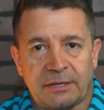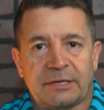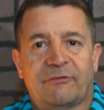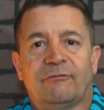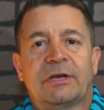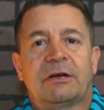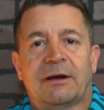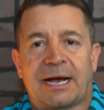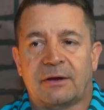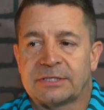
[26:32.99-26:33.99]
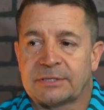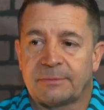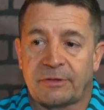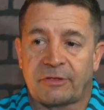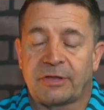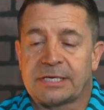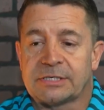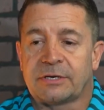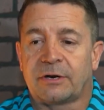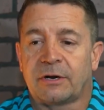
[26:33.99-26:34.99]
Let's figure out some of the things
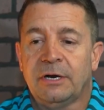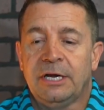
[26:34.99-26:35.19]
that are